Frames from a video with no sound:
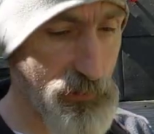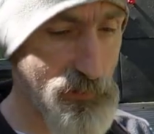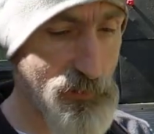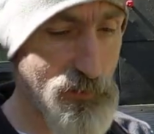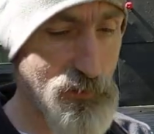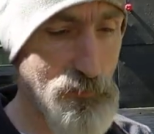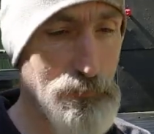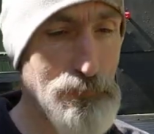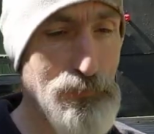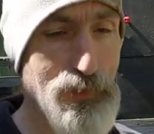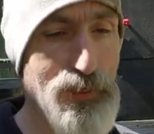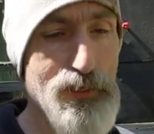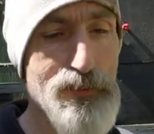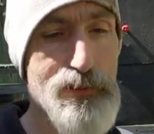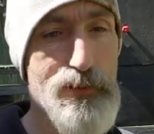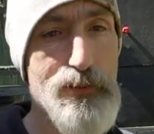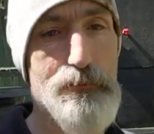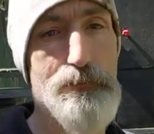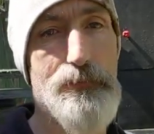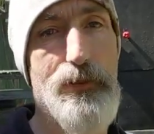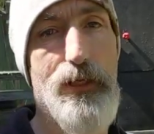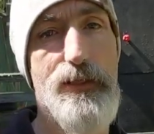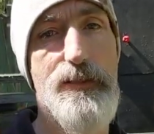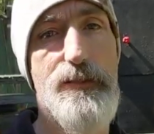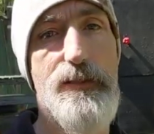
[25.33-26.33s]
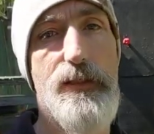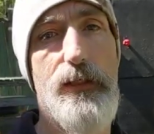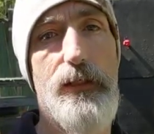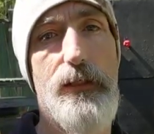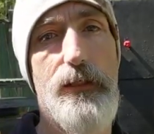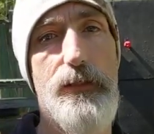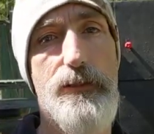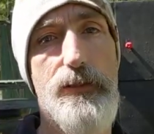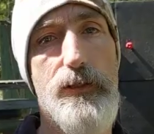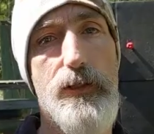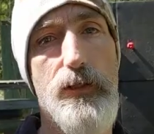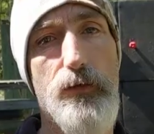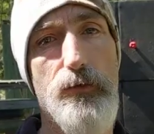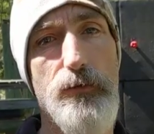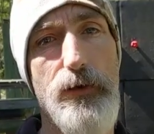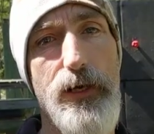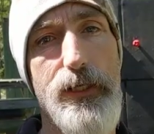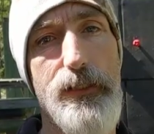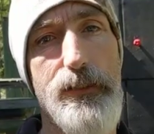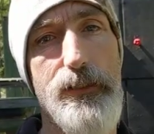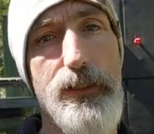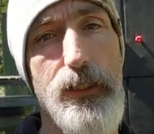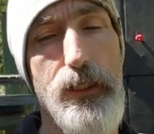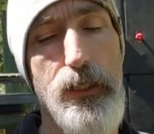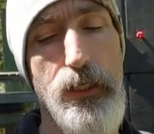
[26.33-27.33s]
it's the best, I'm not saying it's
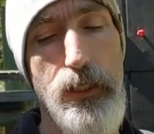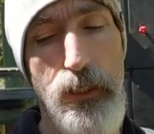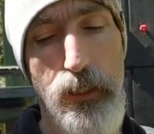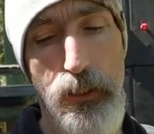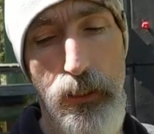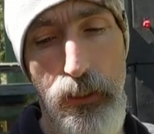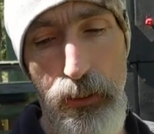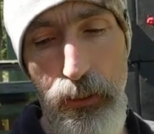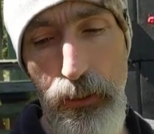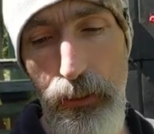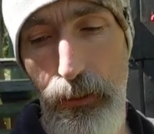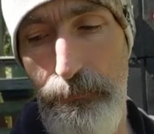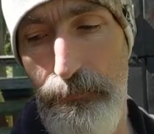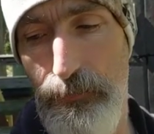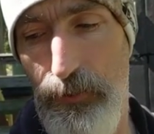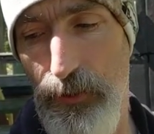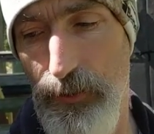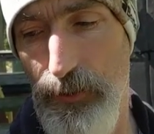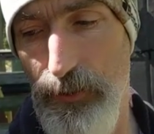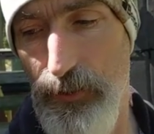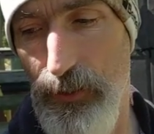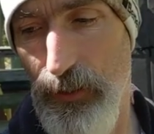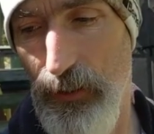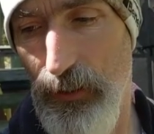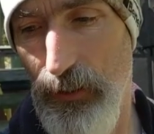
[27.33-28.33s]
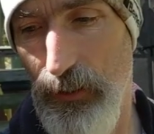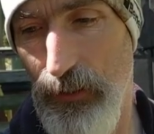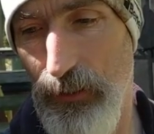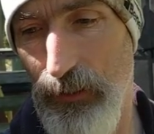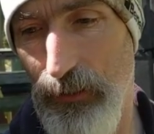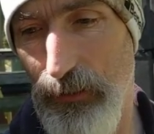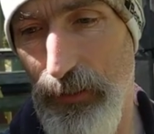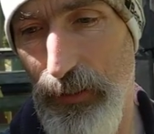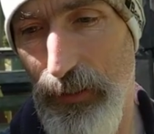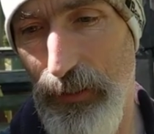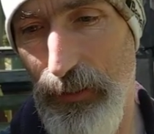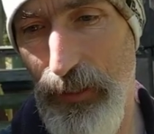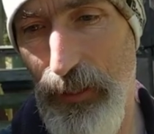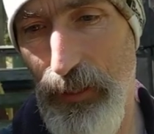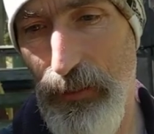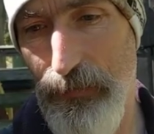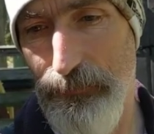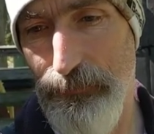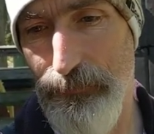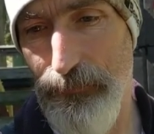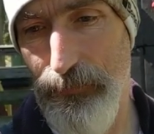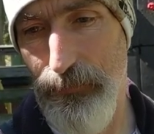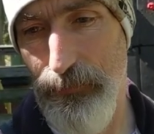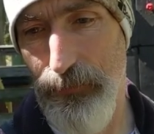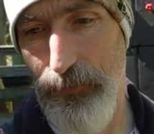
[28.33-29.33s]
correct, I'm just saying that
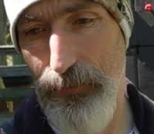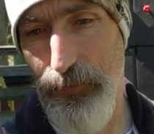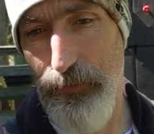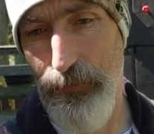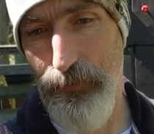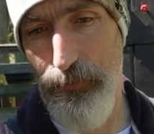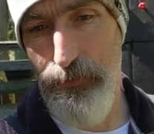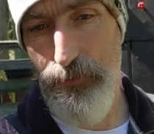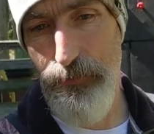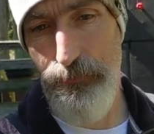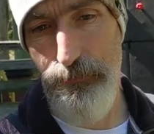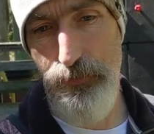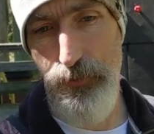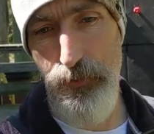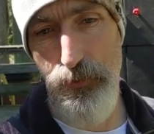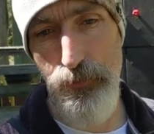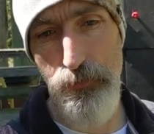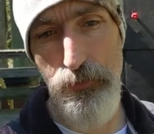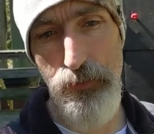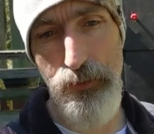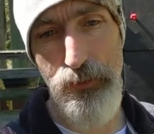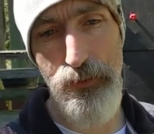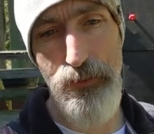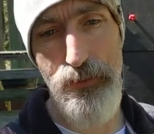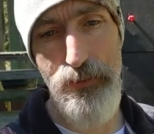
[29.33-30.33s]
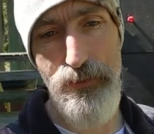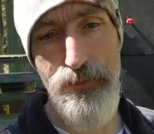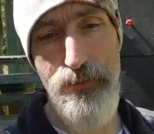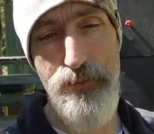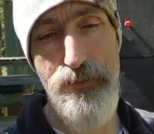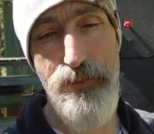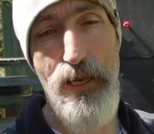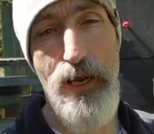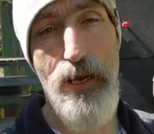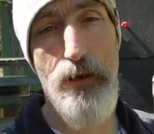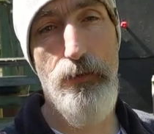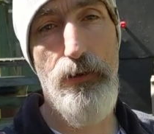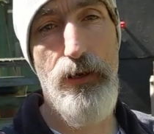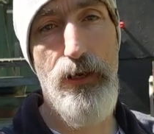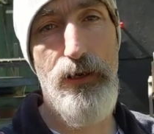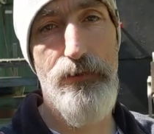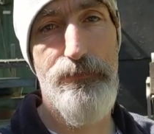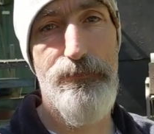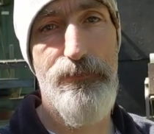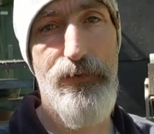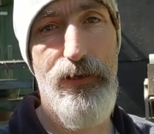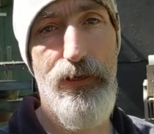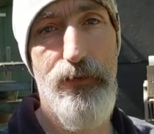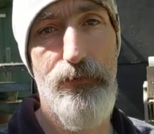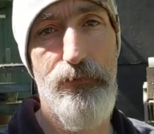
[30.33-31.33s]
after years of shooting, this is how I
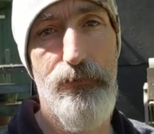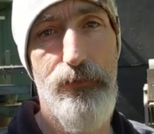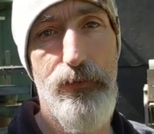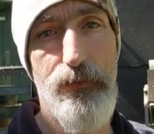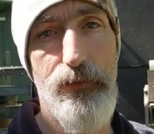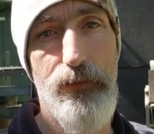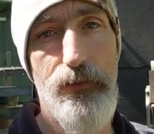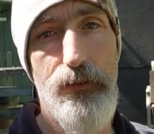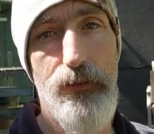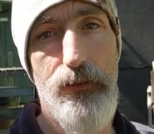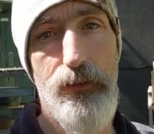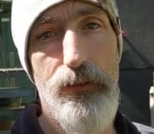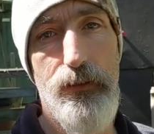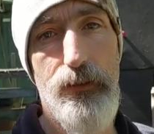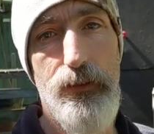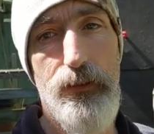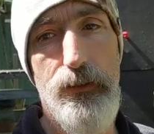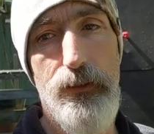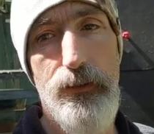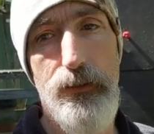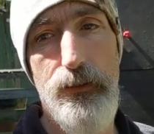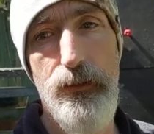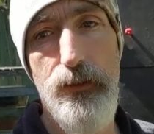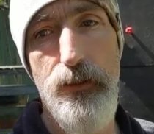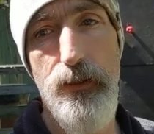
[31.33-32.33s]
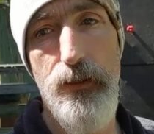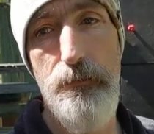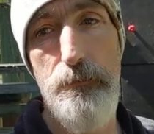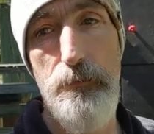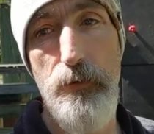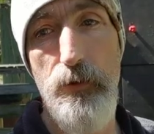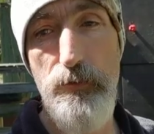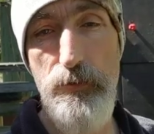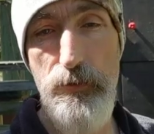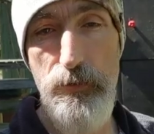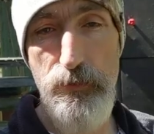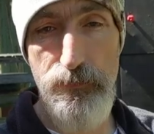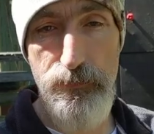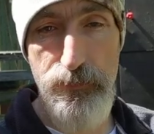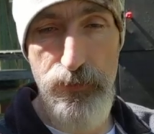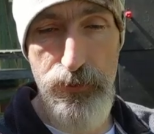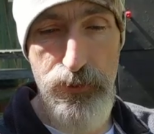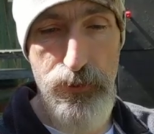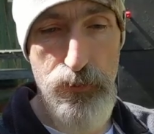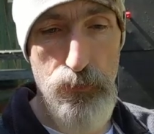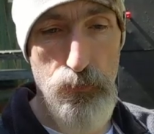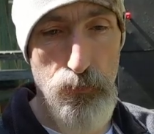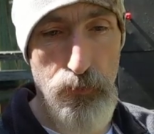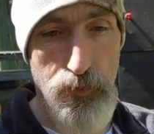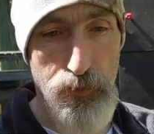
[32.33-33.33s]
found the most
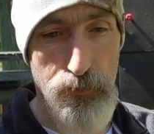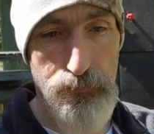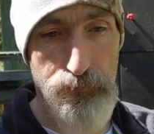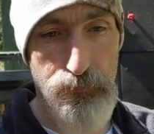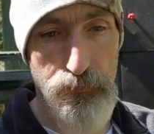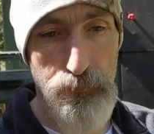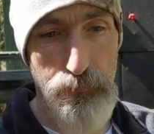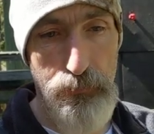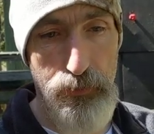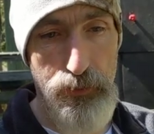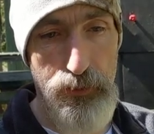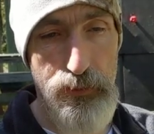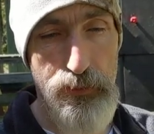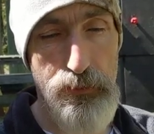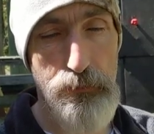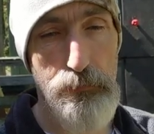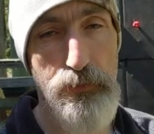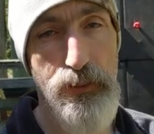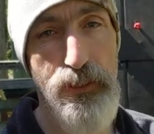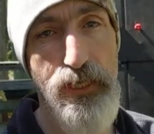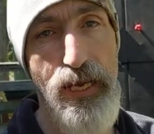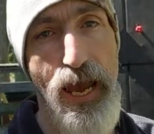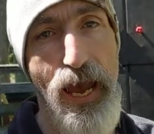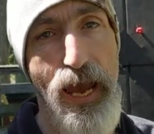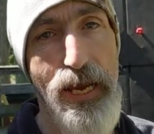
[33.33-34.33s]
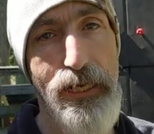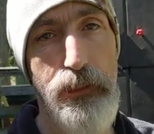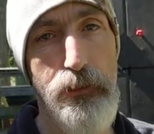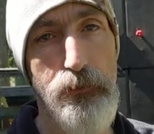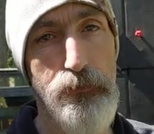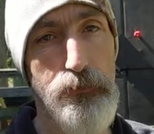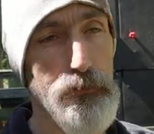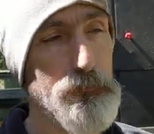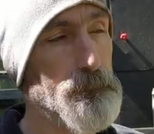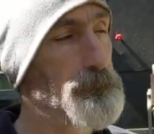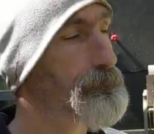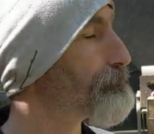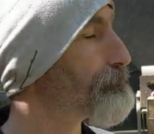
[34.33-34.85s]
efficient way for me to be accurate.